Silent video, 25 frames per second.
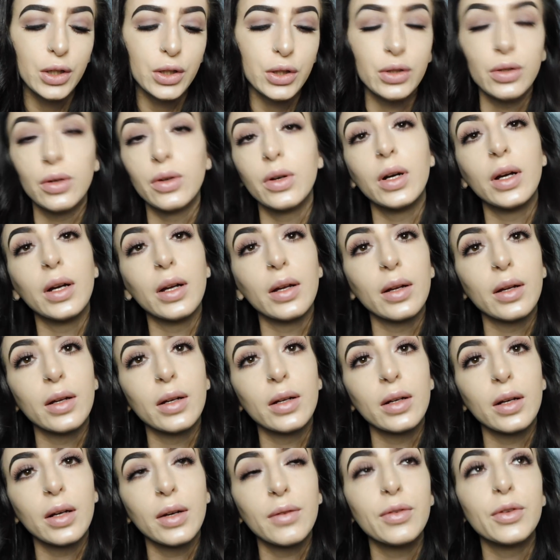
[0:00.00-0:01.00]

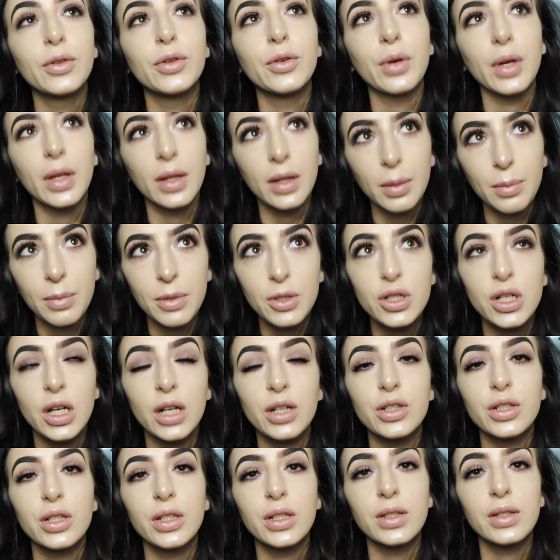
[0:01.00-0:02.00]
if you're doing lip
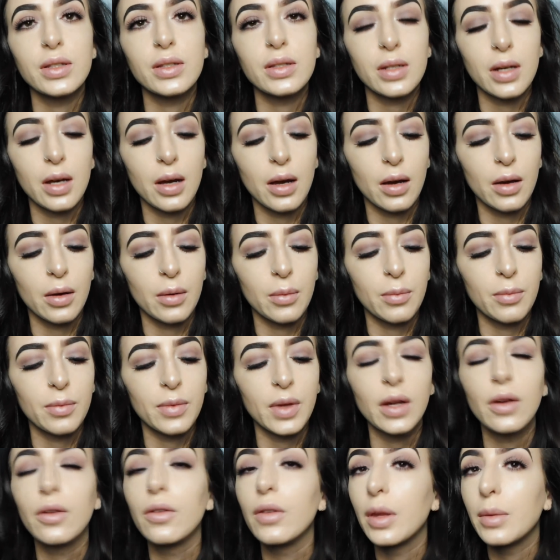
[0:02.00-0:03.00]
injections,
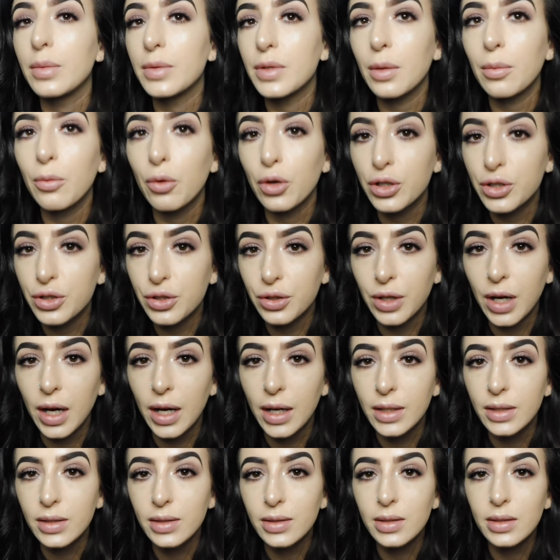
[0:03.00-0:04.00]
that your lips are
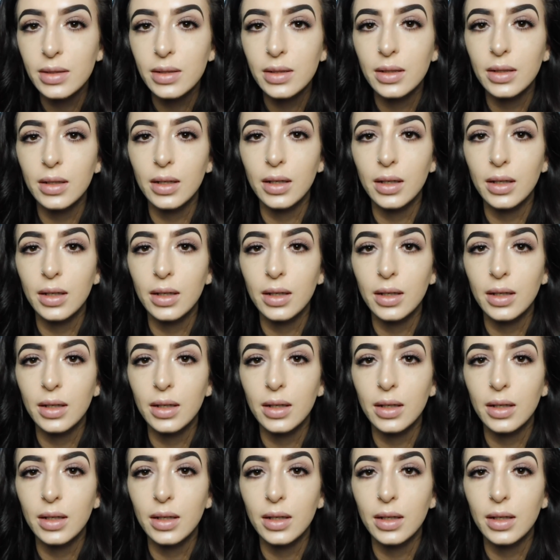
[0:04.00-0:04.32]
moisturized.